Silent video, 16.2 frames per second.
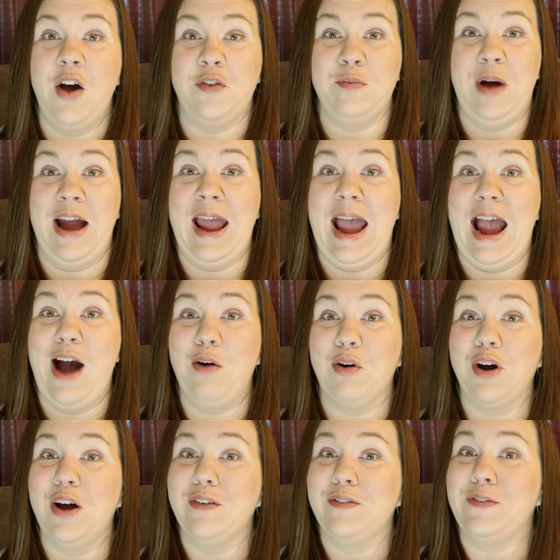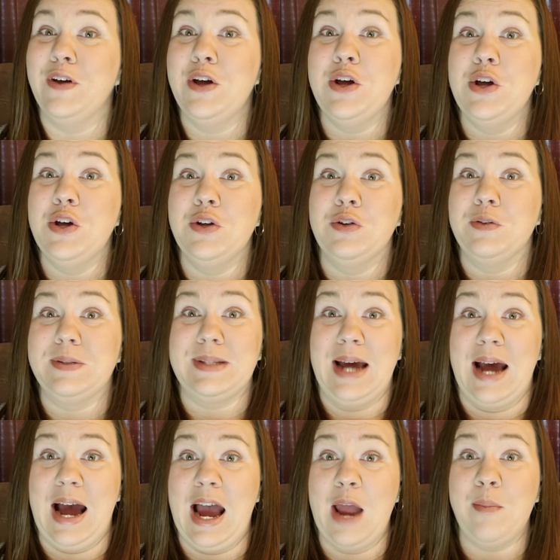of my hour of
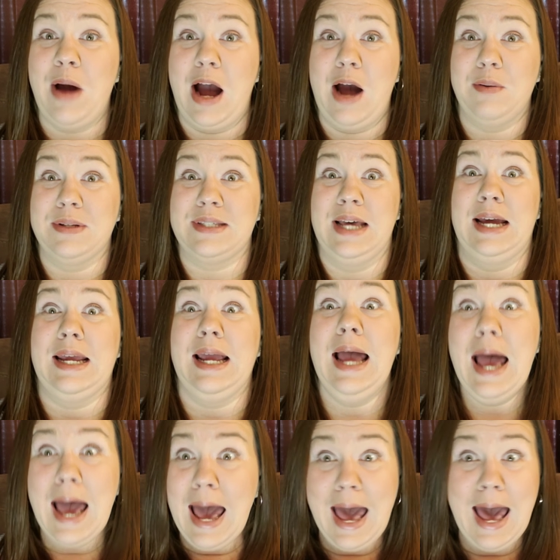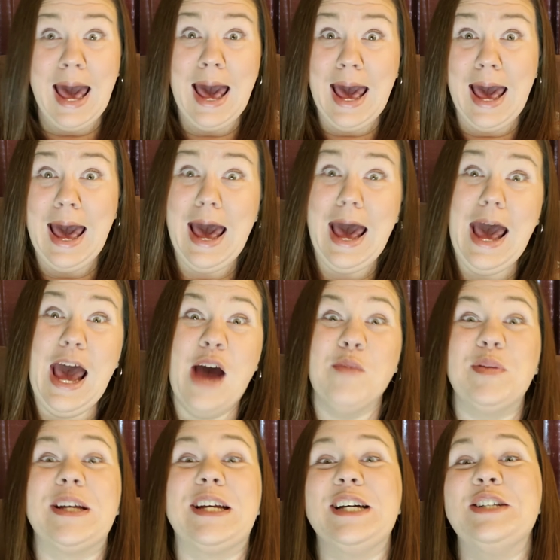time, I was like,
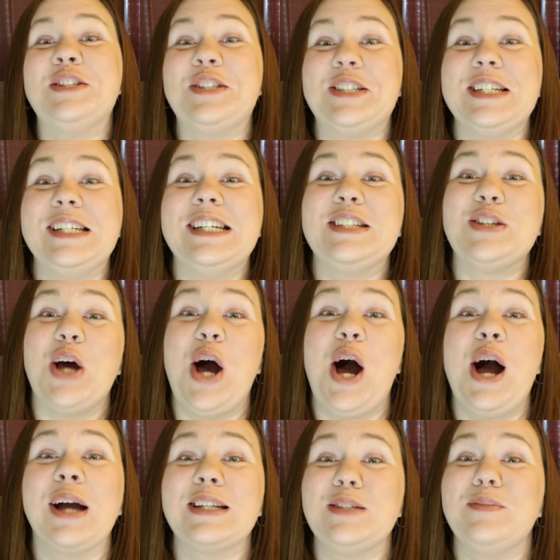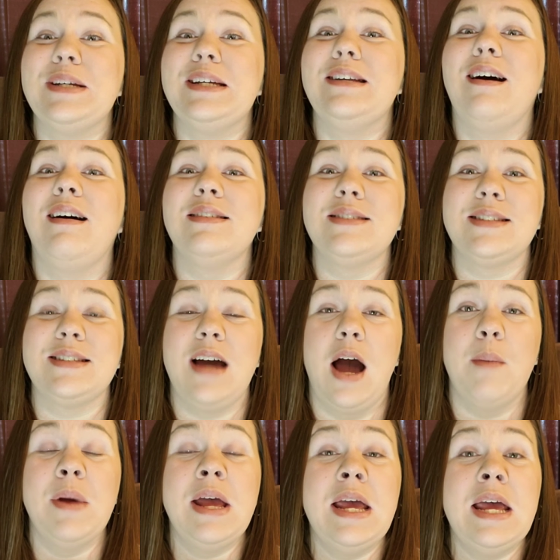ah, because she had talked to me
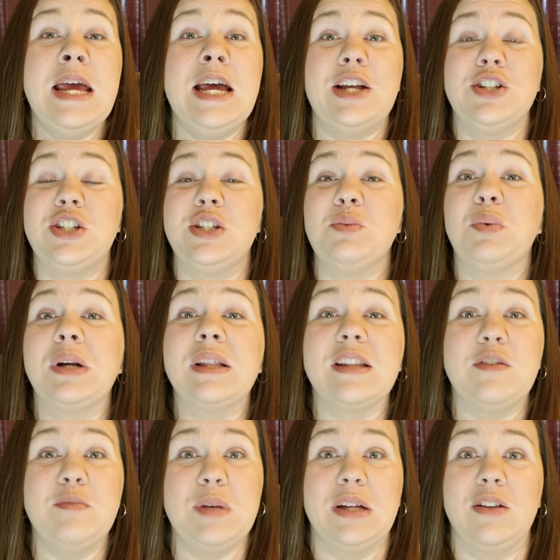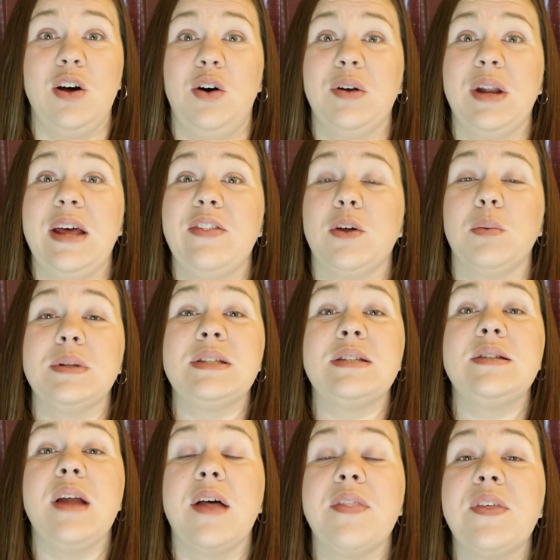nonstop and she wouldn't leave me alone. And there
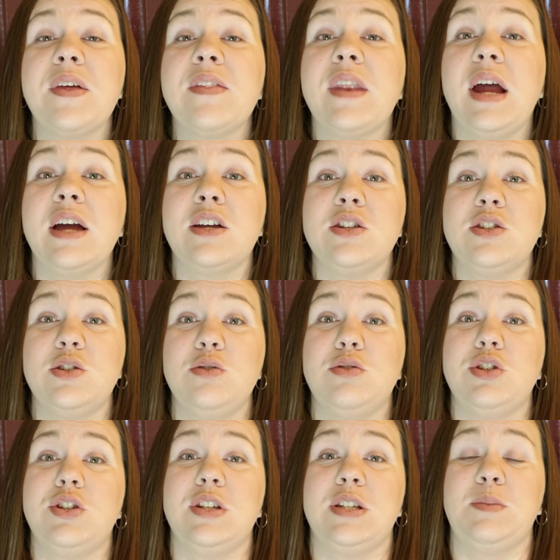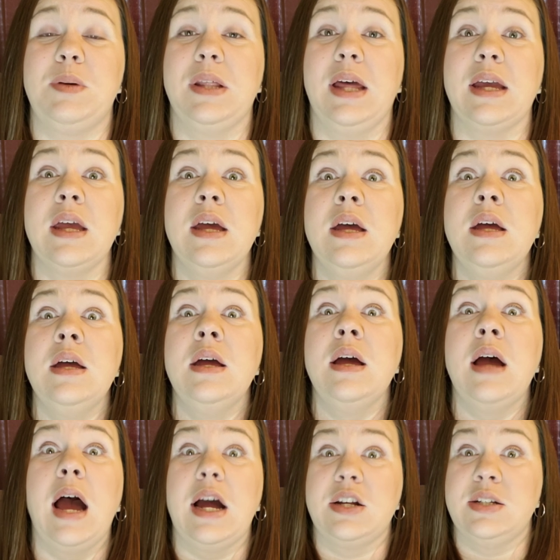was nothing that I could do to just be like,
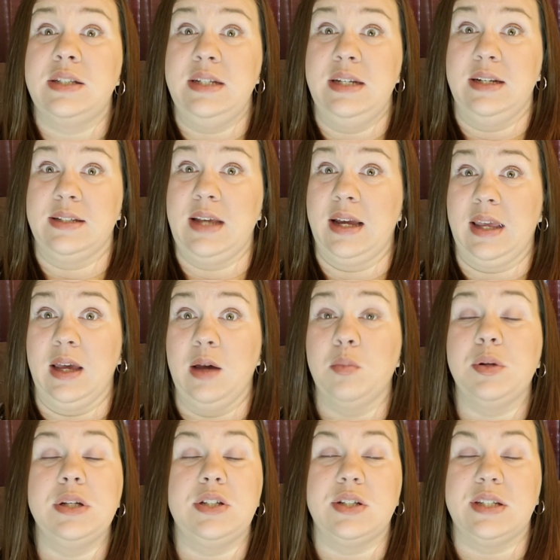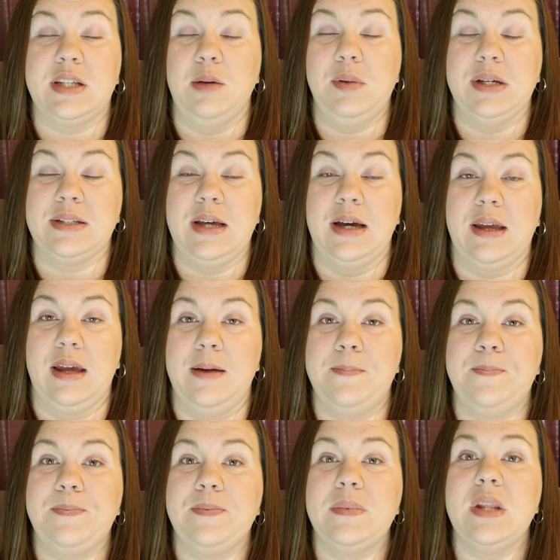I just need a second. Please just give me a
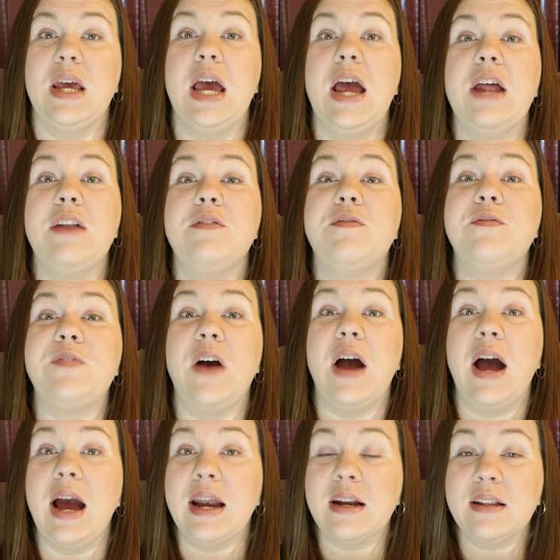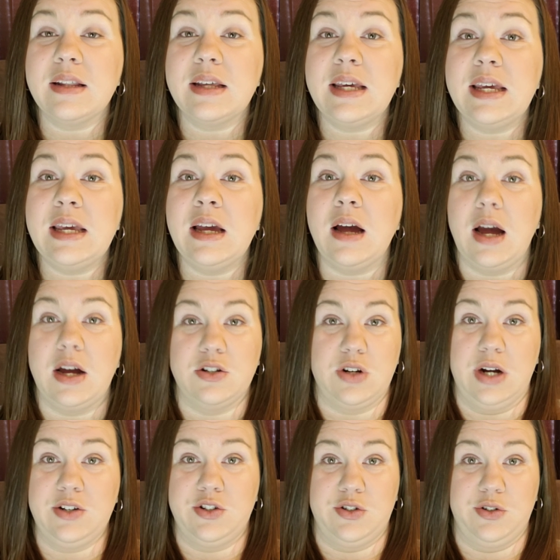second. And finally, I
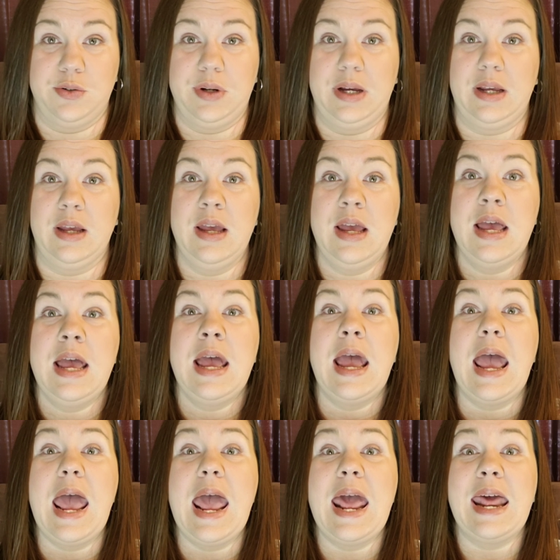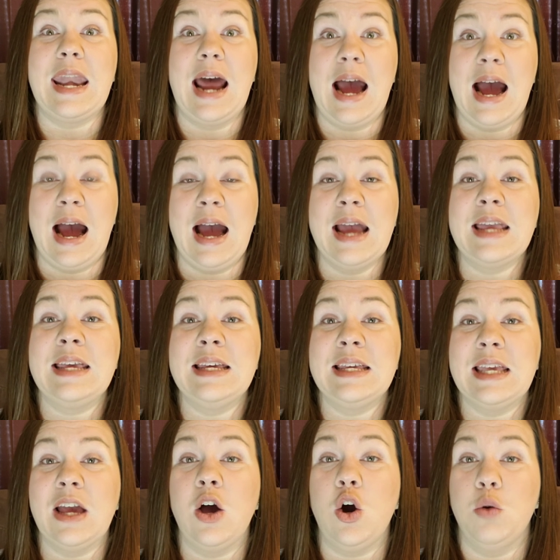tried strewing and I
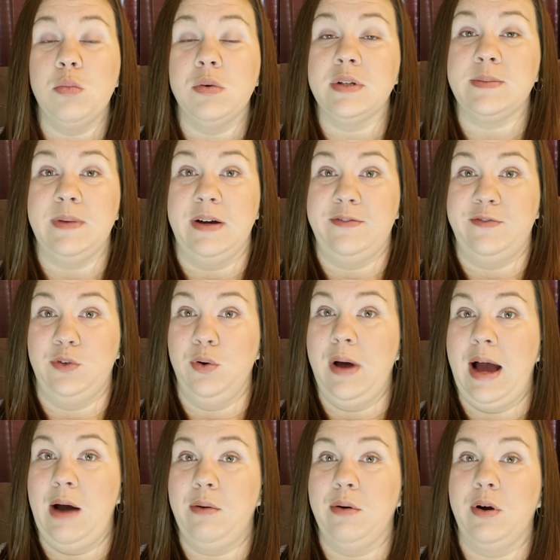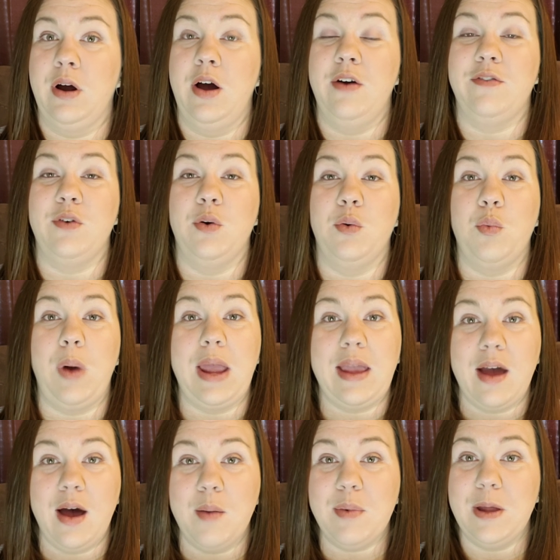can get almost my full hour of
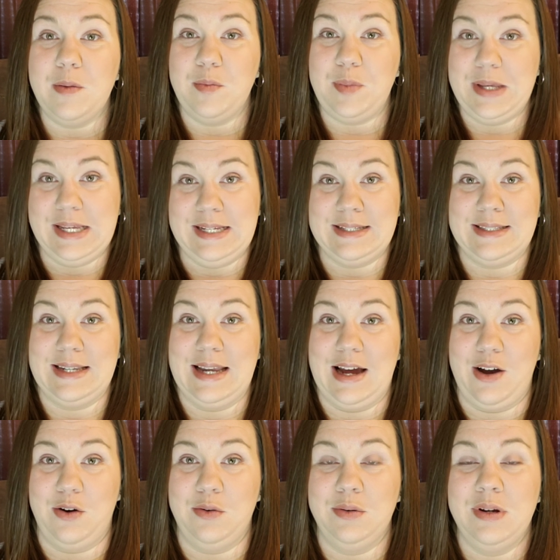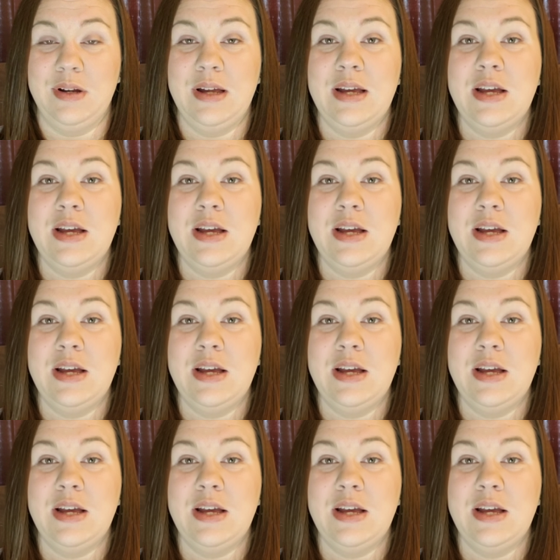wake up in peace now.